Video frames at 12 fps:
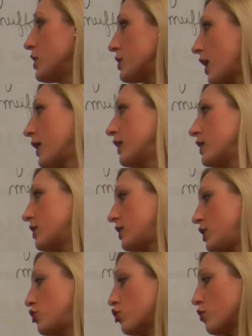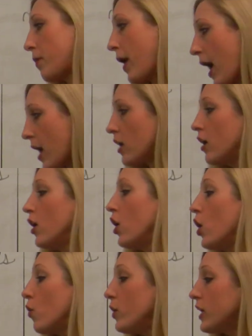the science teacher pay?
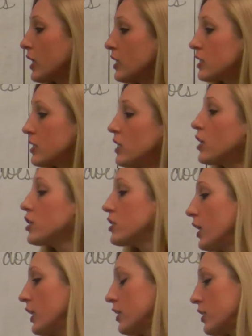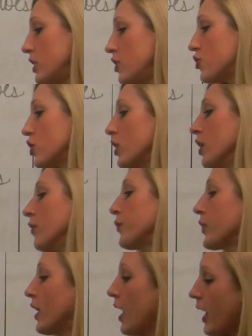We can see our science teacher
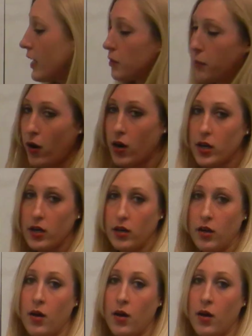has a part,